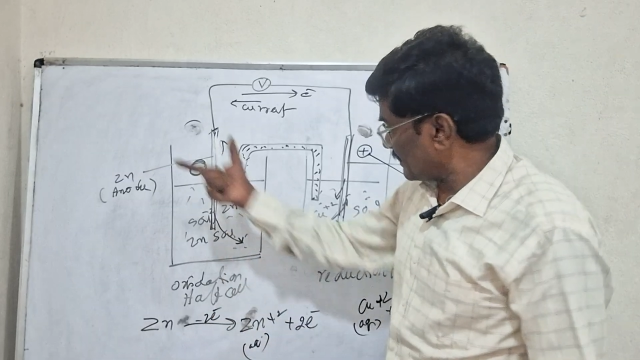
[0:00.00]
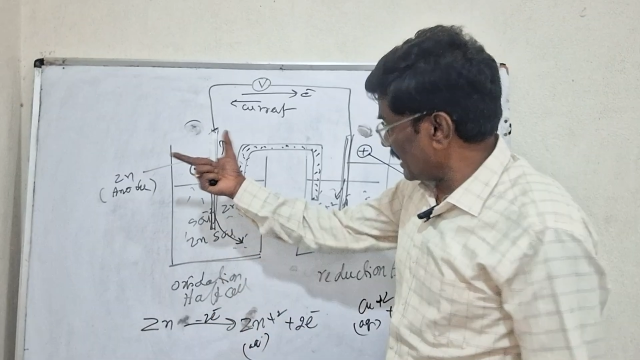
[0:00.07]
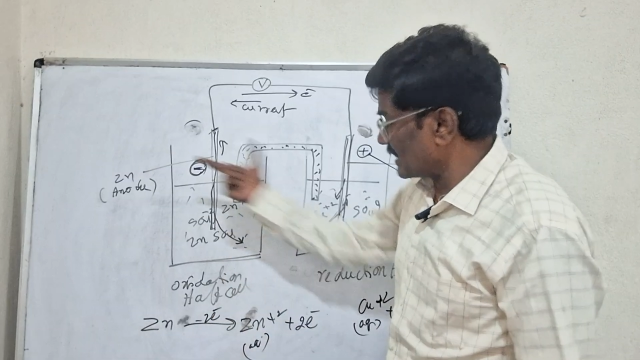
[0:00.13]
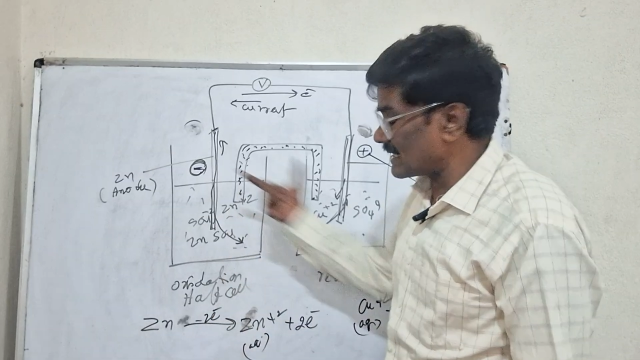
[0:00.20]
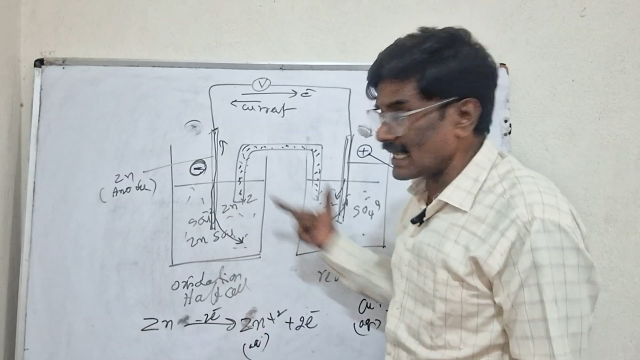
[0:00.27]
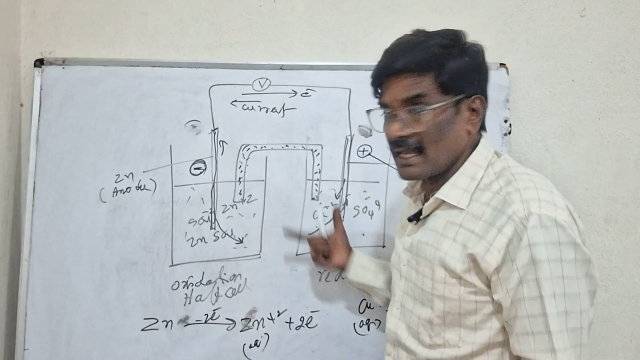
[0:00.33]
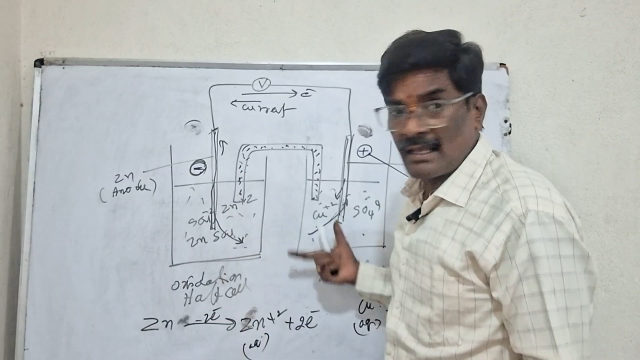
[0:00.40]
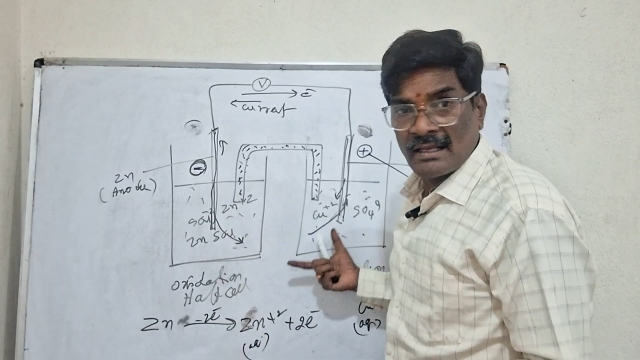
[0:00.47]

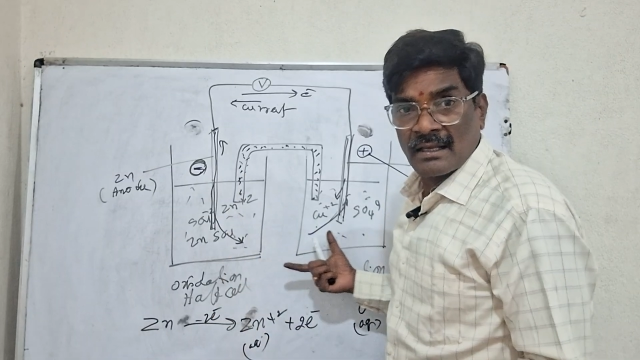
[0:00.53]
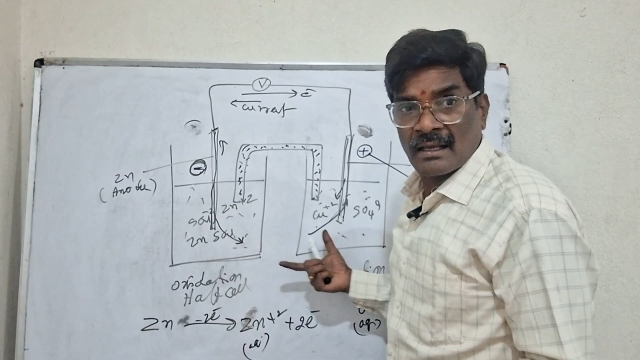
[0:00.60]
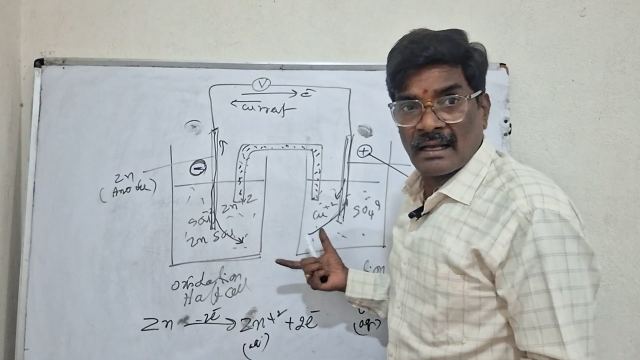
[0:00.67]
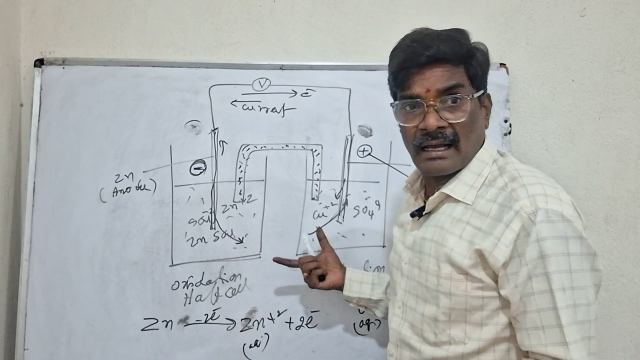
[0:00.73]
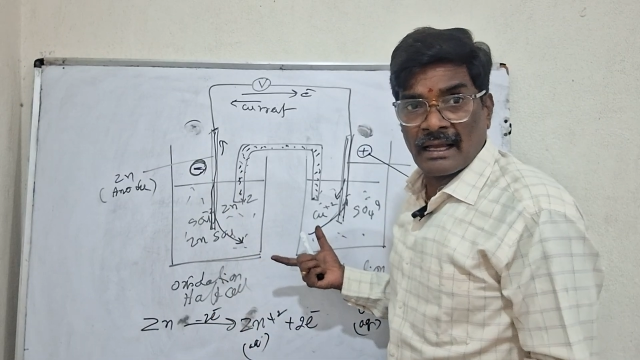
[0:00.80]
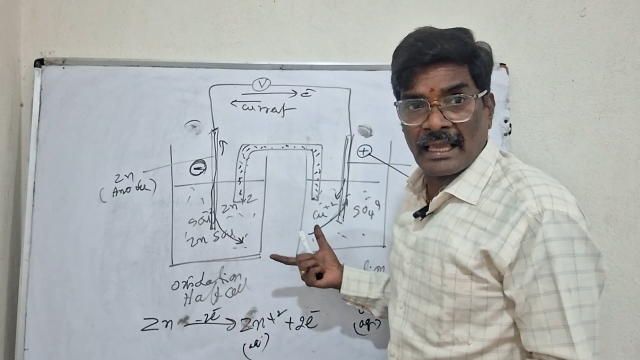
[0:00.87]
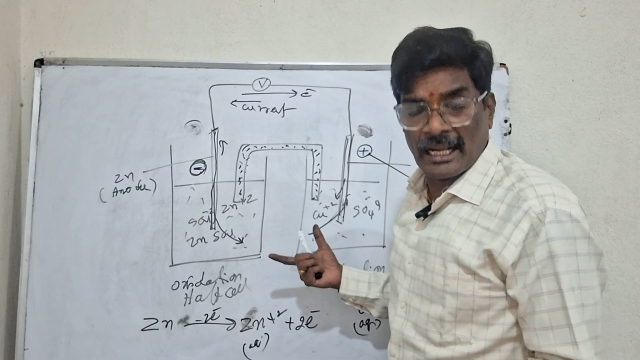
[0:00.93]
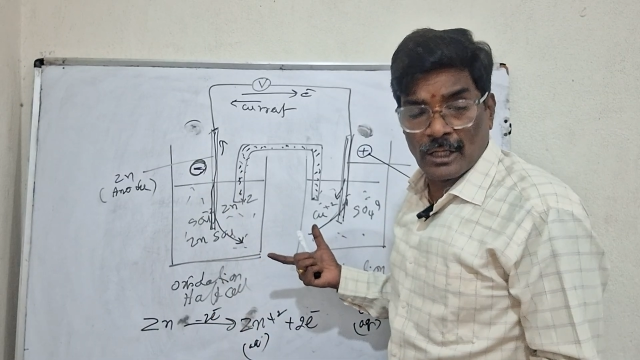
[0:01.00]
This
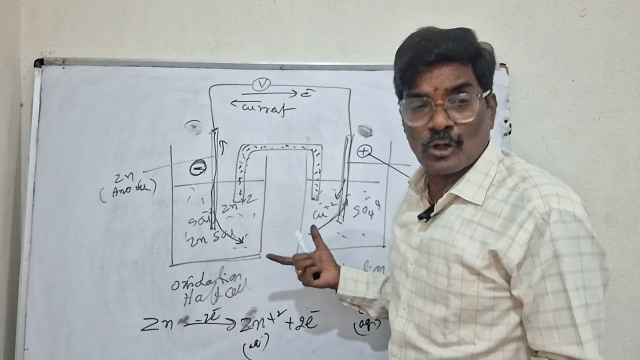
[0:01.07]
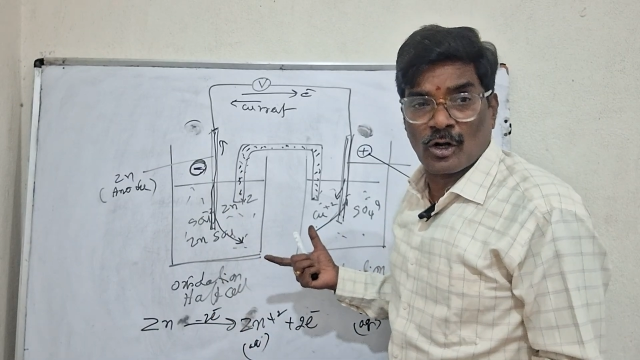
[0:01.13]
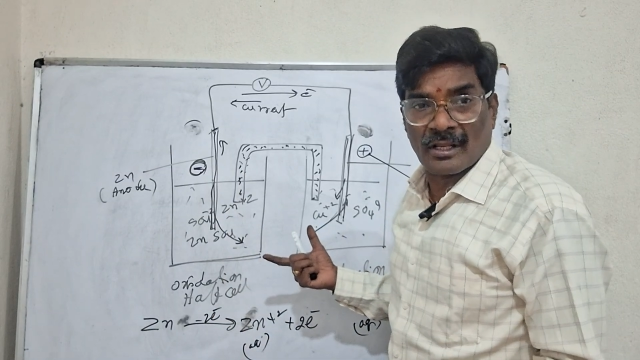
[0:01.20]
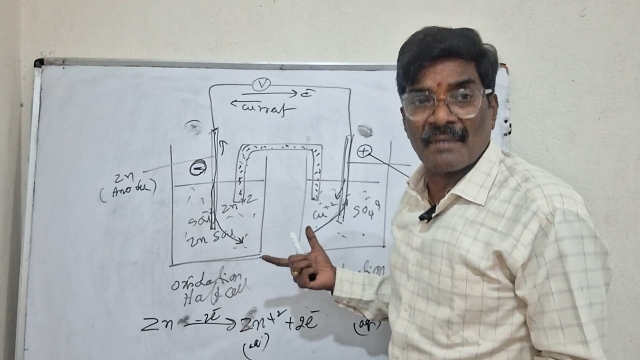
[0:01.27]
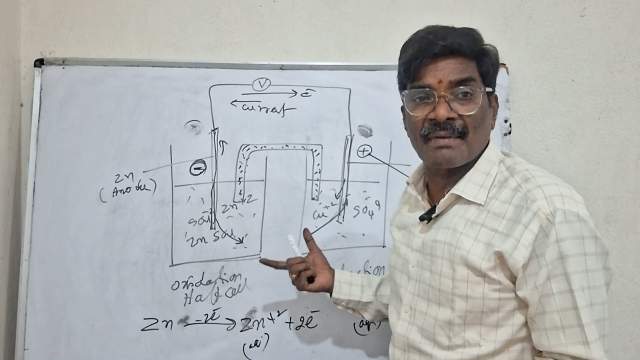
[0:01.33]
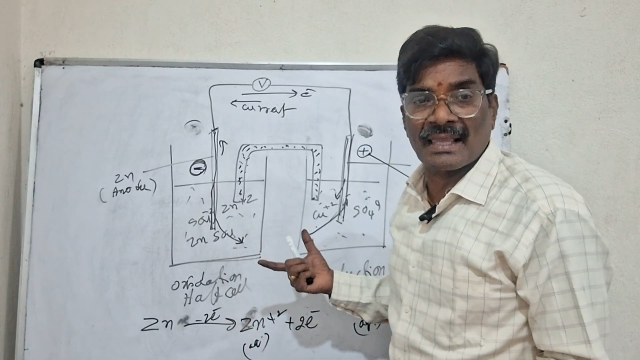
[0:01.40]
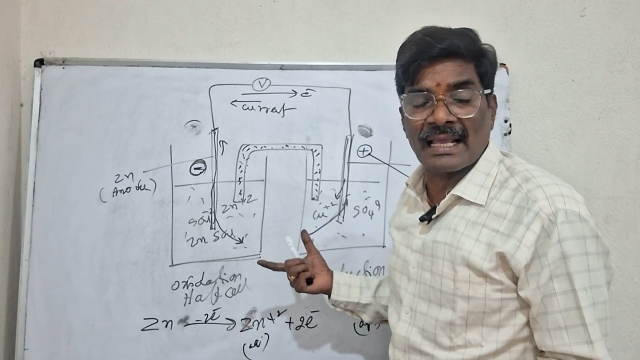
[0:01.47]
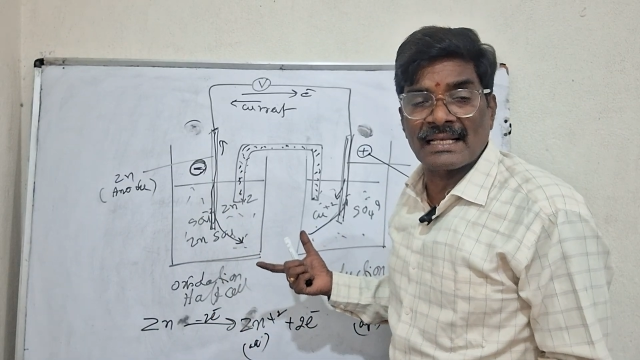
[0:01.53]

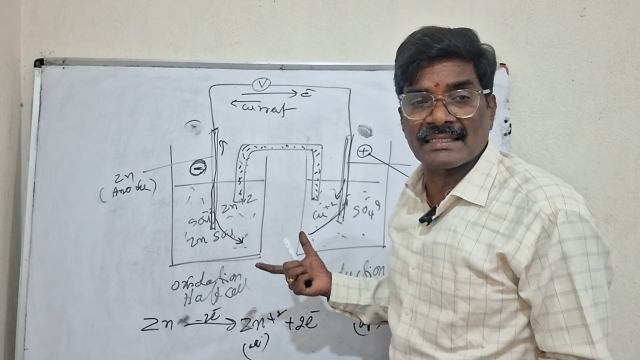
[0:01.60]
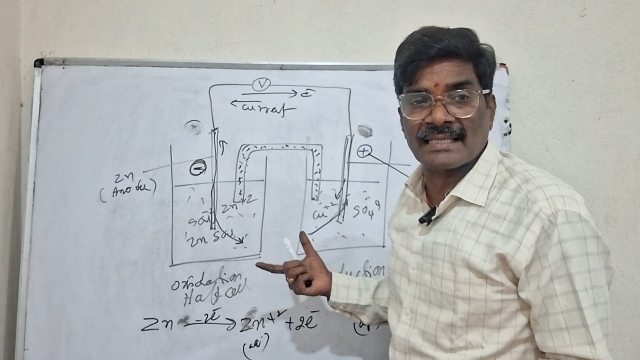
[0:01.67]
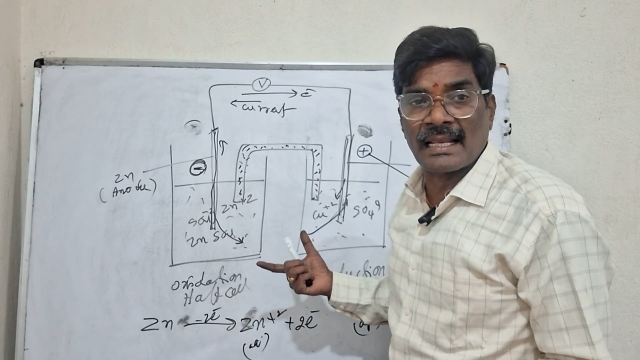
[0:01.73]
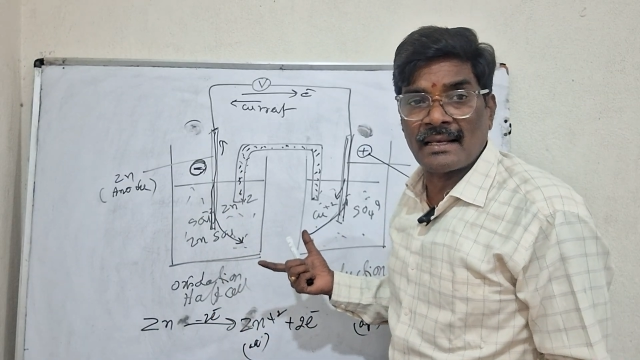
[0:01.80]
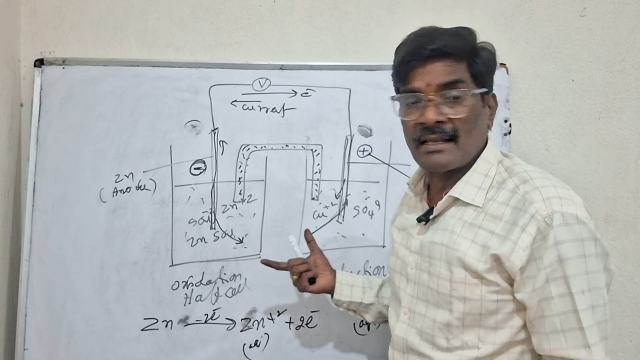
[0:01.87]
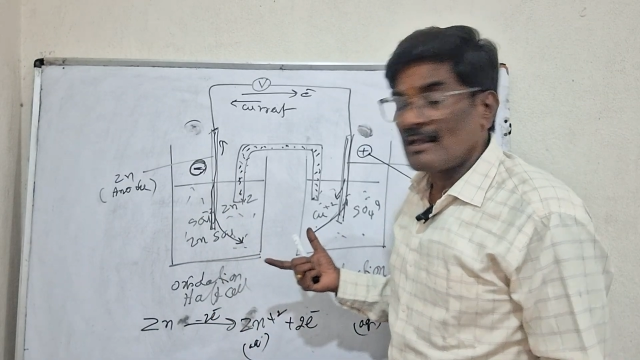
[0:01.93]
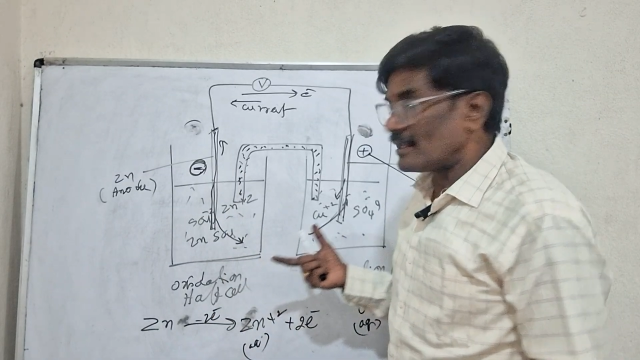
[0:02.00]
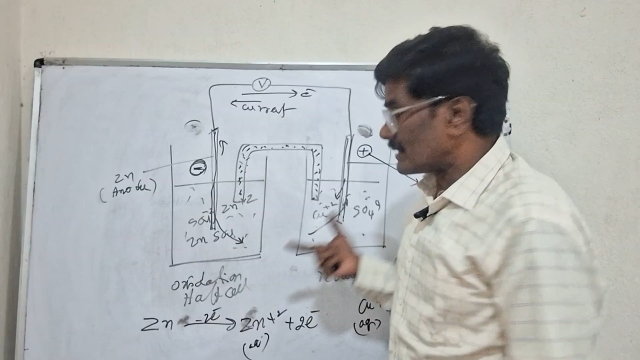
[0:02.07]
electrochemical
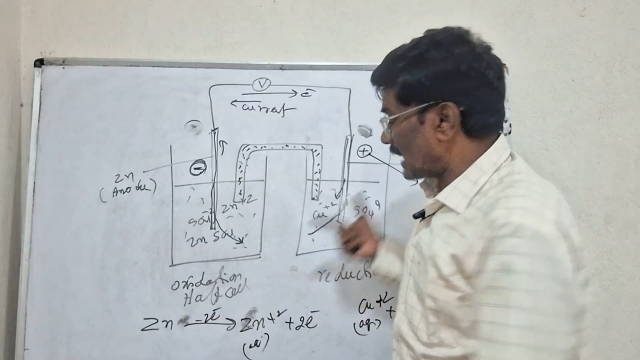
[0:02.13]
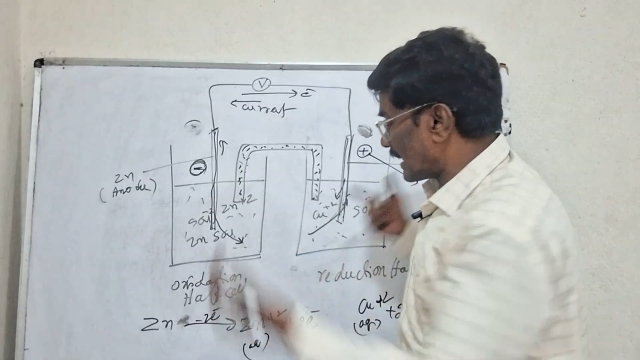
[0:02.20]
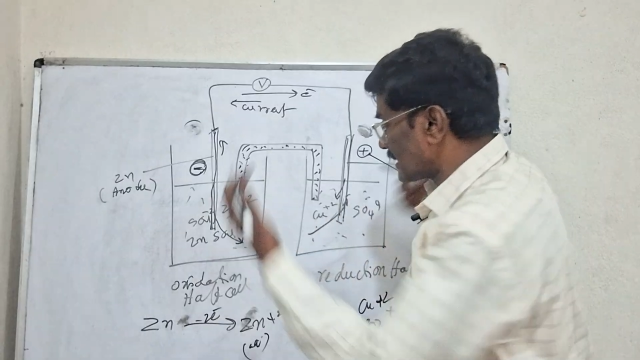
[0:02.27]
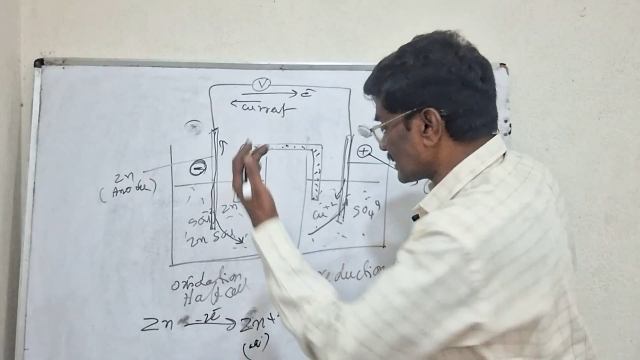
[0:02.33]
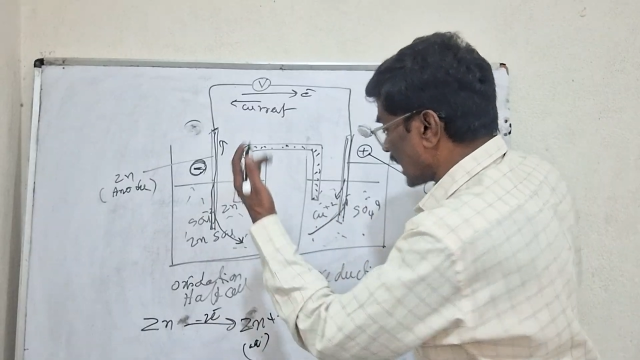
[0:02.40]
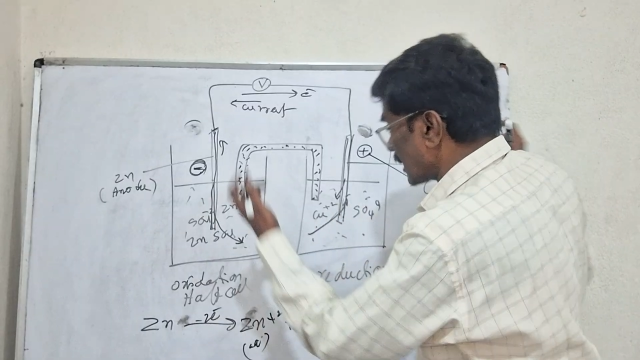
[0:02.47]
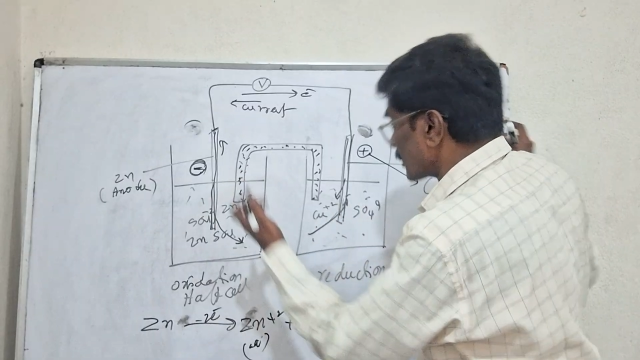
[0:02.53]
cell, that is